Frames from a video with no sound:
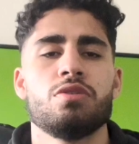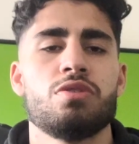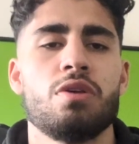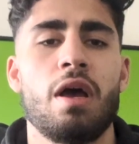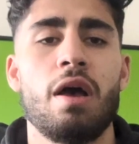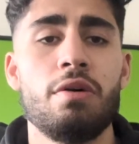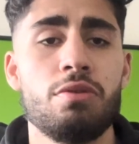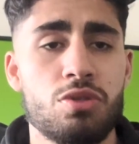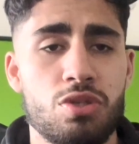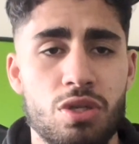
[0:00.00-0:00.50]
So
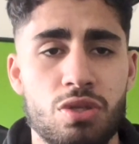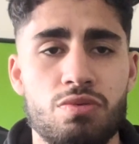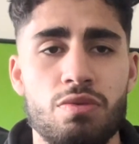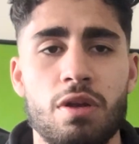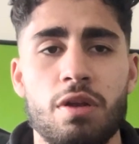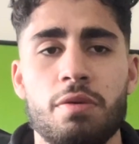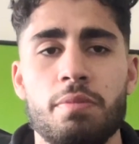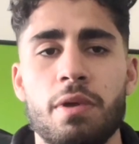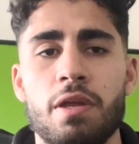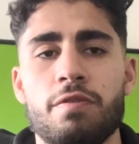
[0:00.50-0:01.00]
I would just
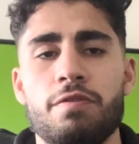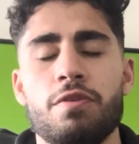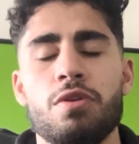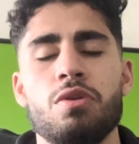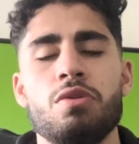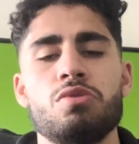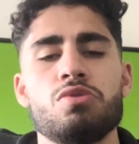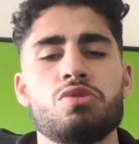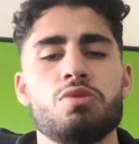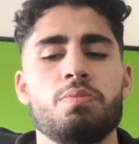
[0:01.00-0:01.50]
recommend for
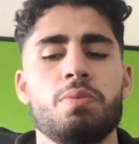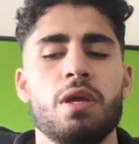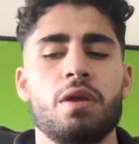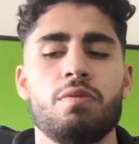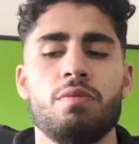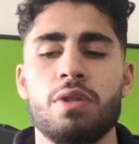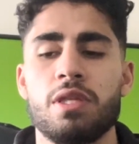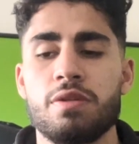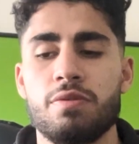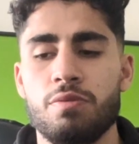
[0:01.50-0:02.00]
you to pick
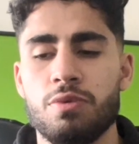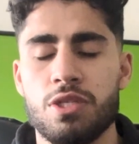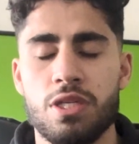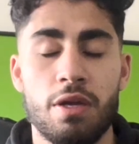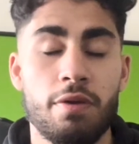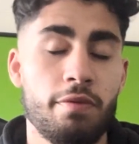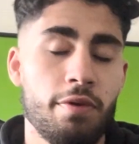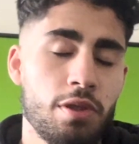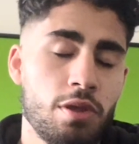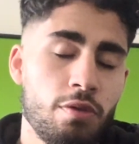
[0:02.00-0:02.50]

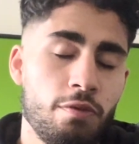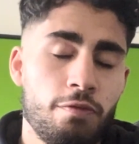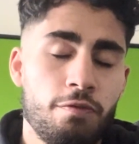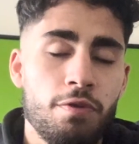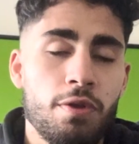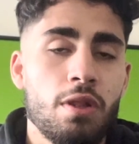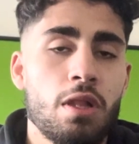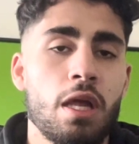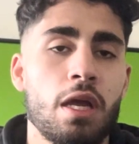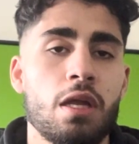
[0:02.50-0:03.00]
whichever you
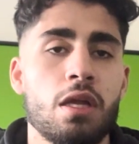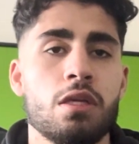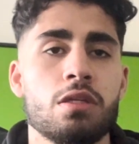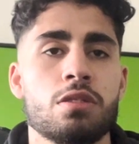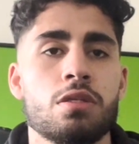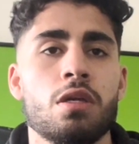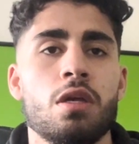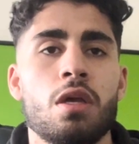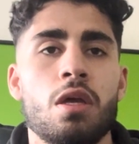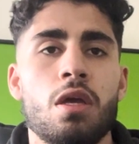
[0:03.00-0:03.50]
feel like
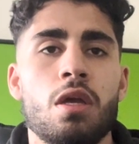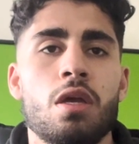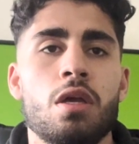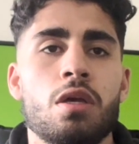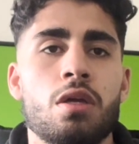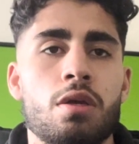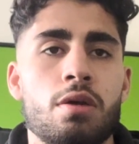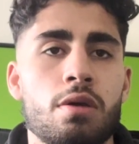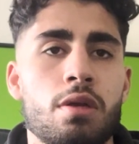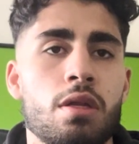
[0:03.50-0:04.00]
is
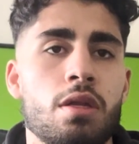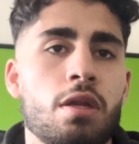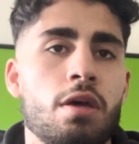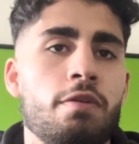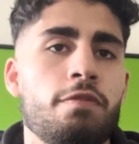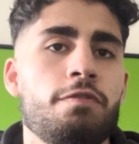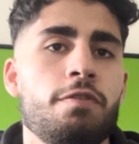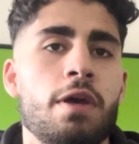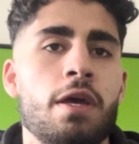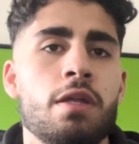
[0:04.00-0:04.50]
good
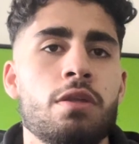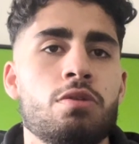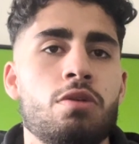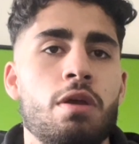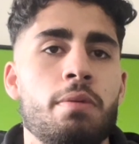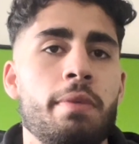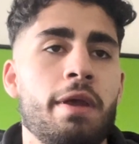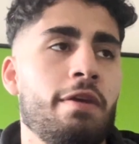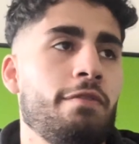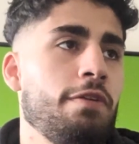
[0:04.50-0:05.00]
enough, and you
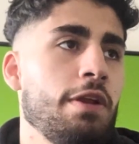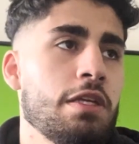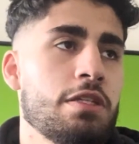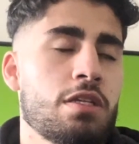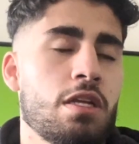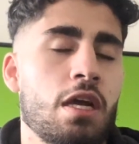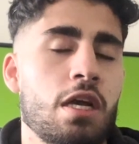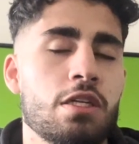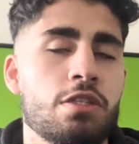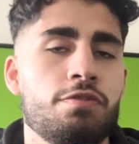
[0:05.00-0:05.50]
can make
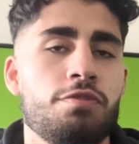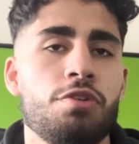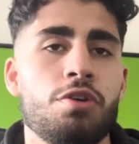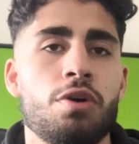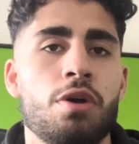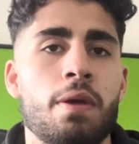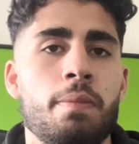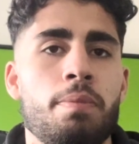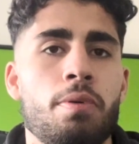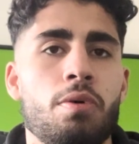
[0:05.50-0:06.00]
flashcards
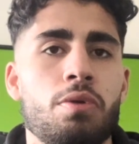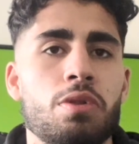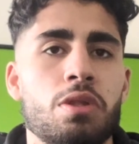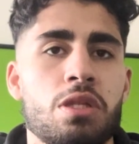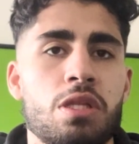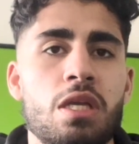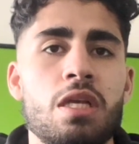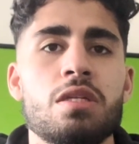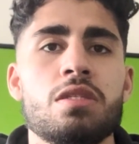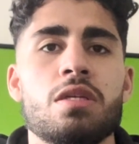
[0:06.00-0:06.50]
for important
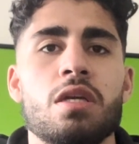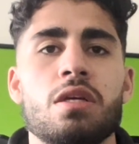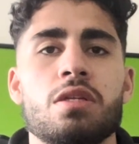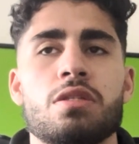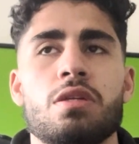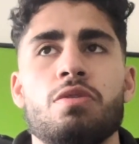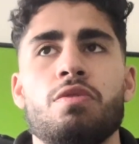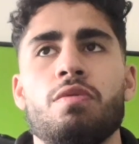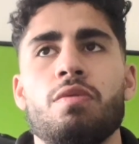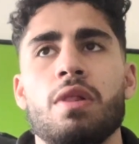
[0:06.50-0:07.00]
details
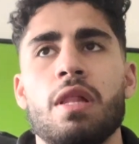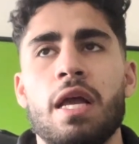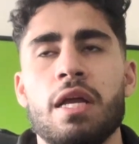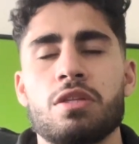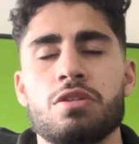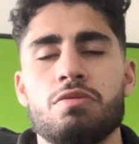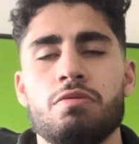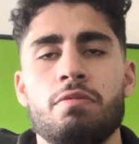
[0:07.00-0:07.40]
that you would like to